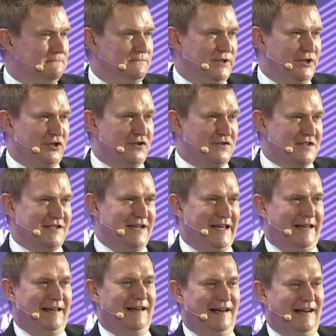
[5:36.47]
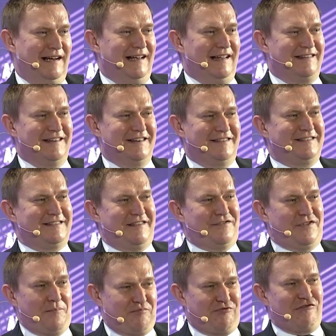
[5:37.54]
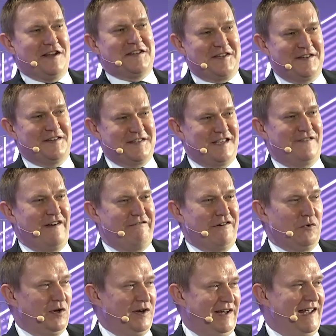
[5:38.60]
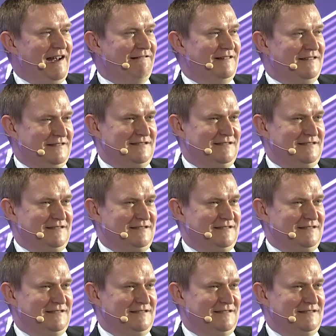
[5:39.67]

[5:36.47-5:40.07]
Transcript: You can see the presence of everyone here, and